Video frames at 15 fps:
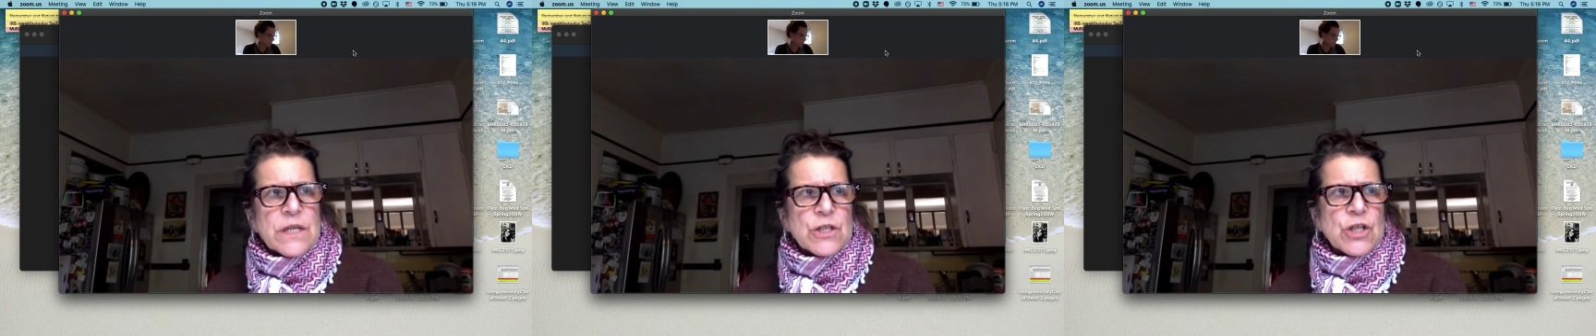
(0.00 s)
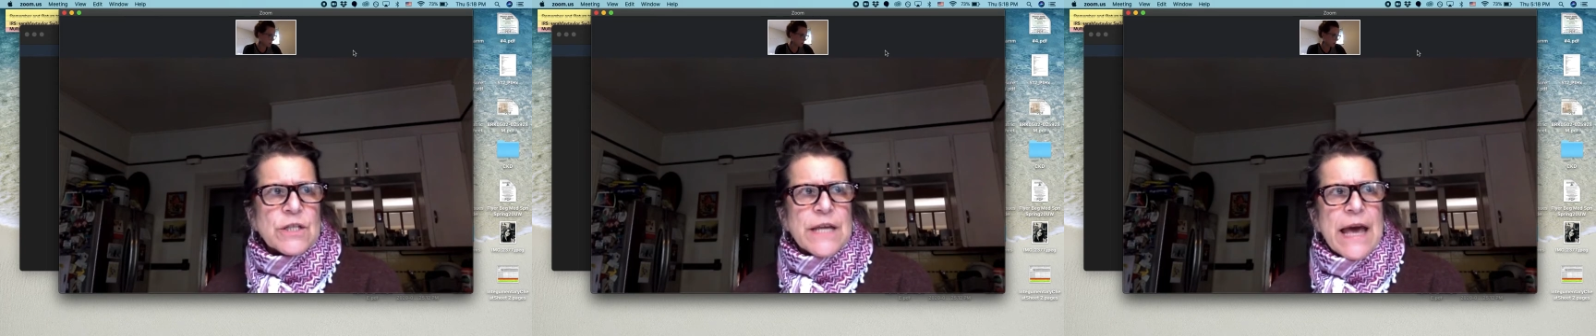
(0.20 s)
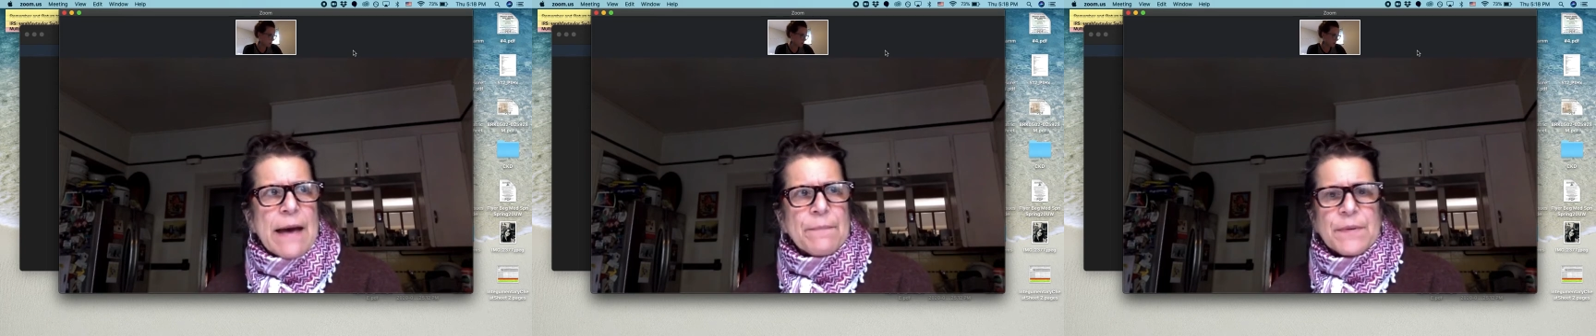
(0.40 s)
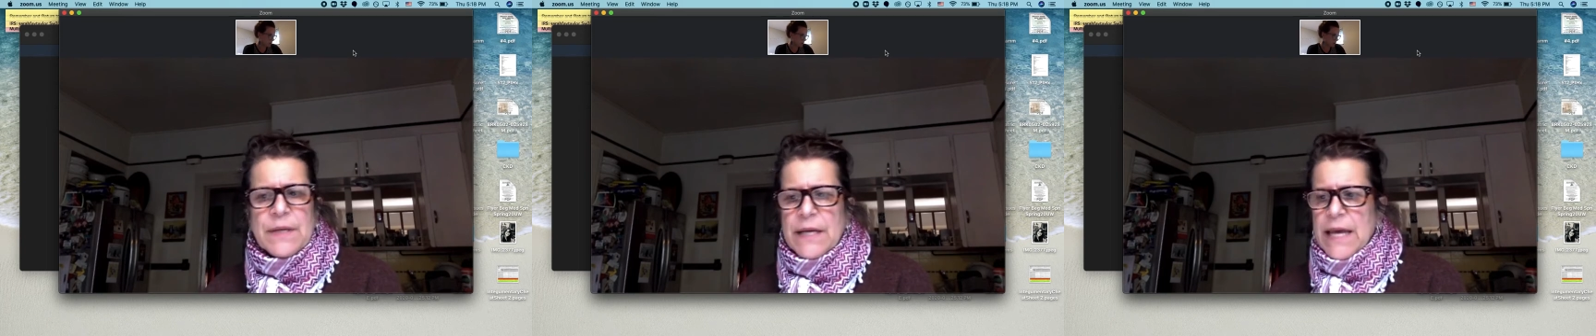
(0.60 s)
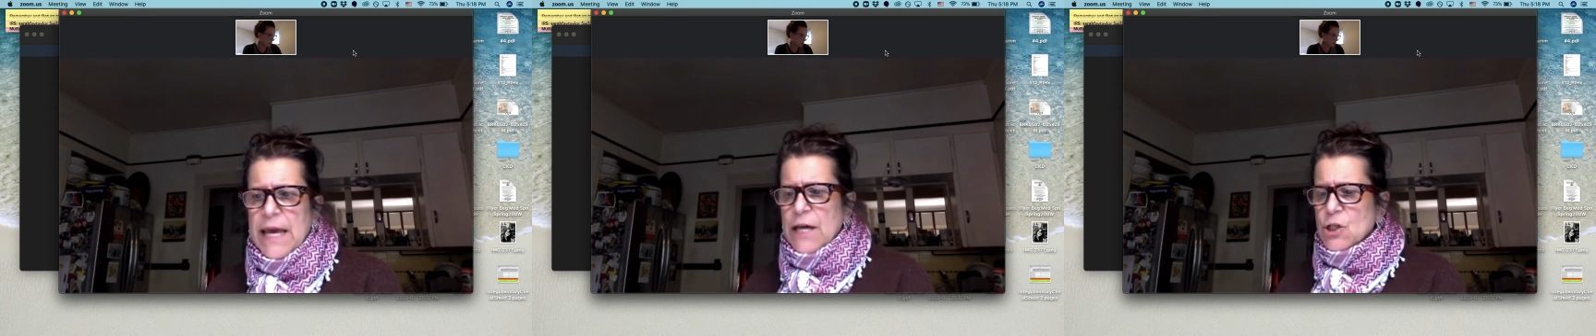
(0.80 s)
It's just happened
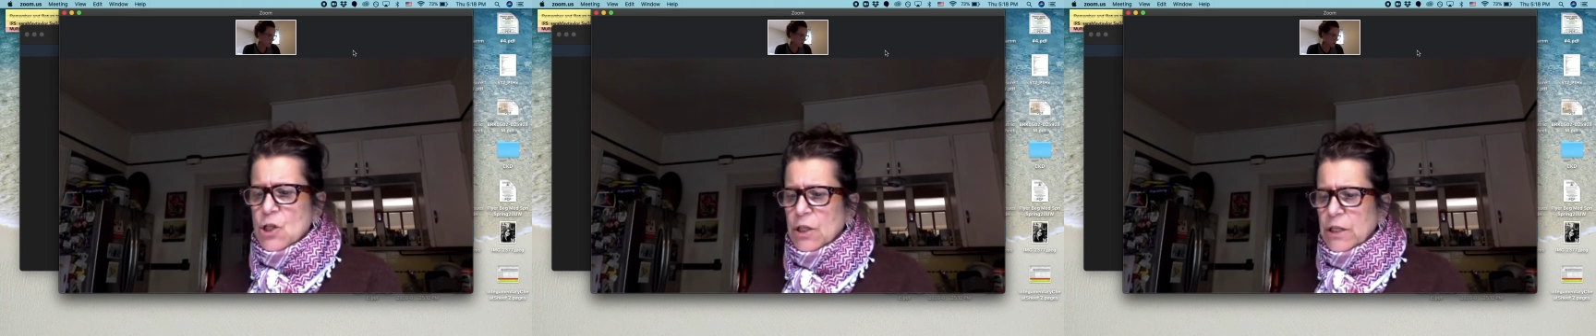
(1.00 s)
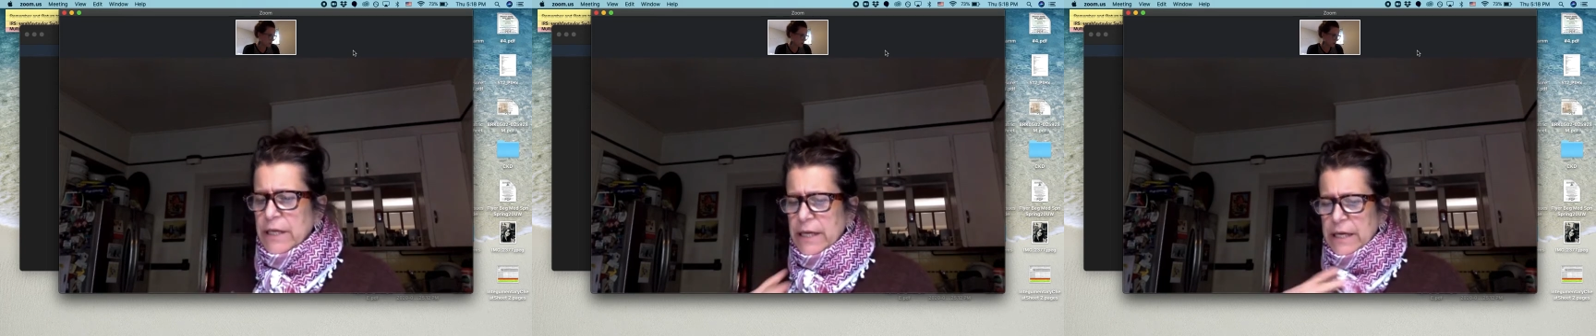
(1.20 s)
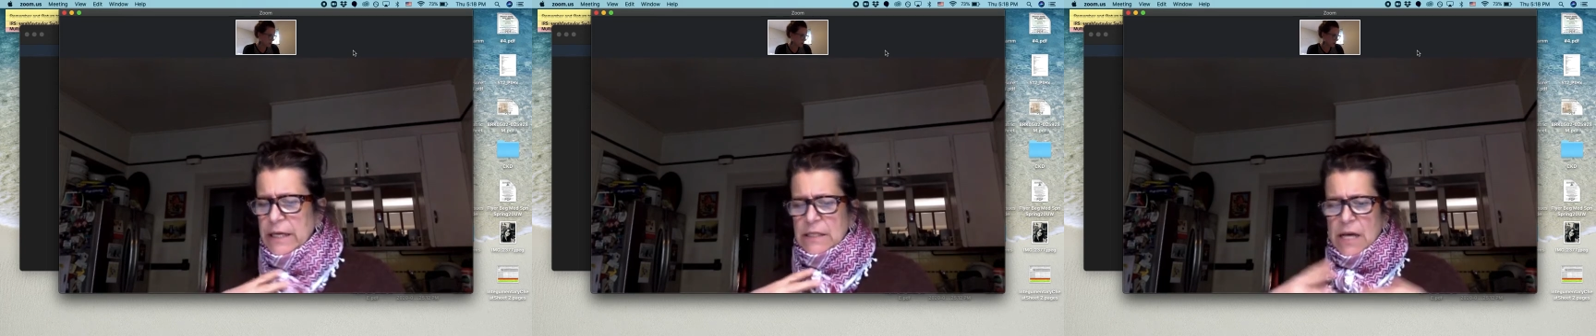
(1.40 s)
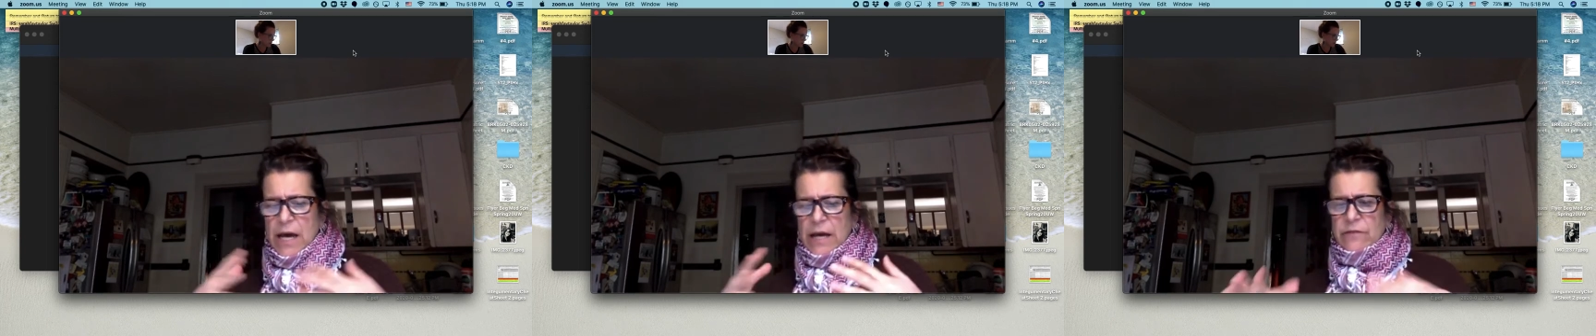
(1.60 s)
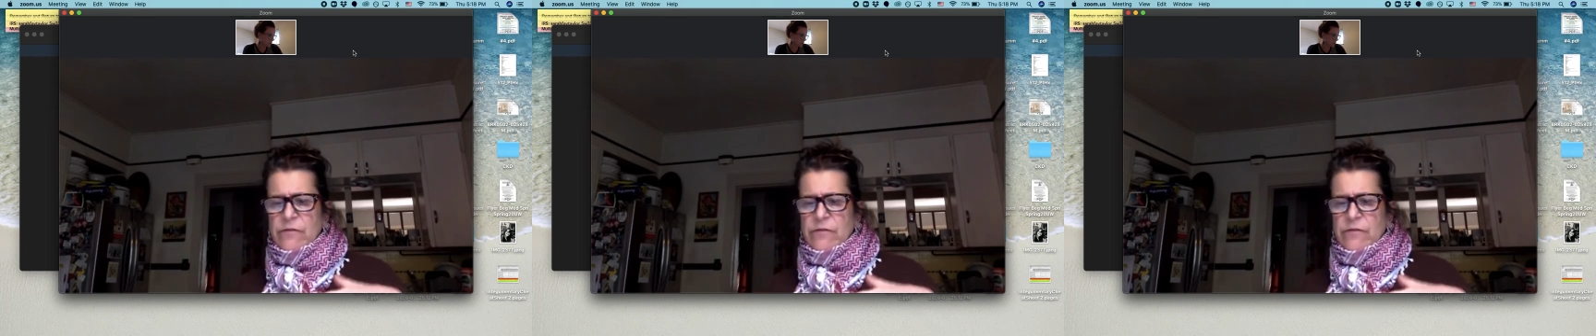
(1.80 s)
occasionally. It's kind